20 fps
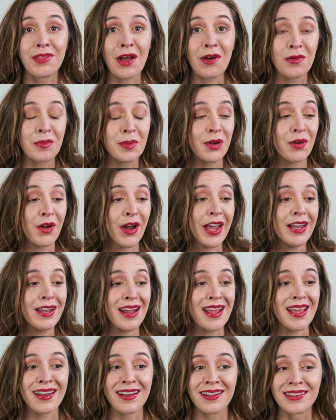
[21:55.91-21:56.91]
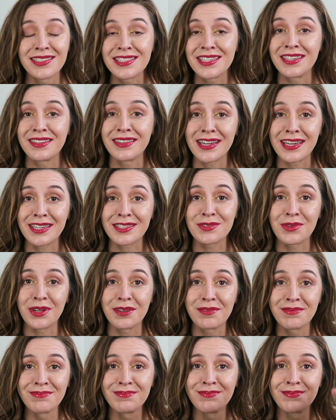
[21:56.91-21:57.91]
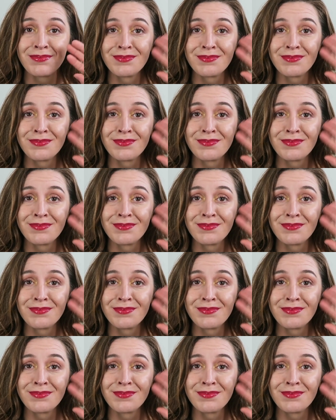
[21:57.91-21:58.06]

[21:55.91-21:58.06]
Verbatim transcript: That would be great. And I'll see you in the next one.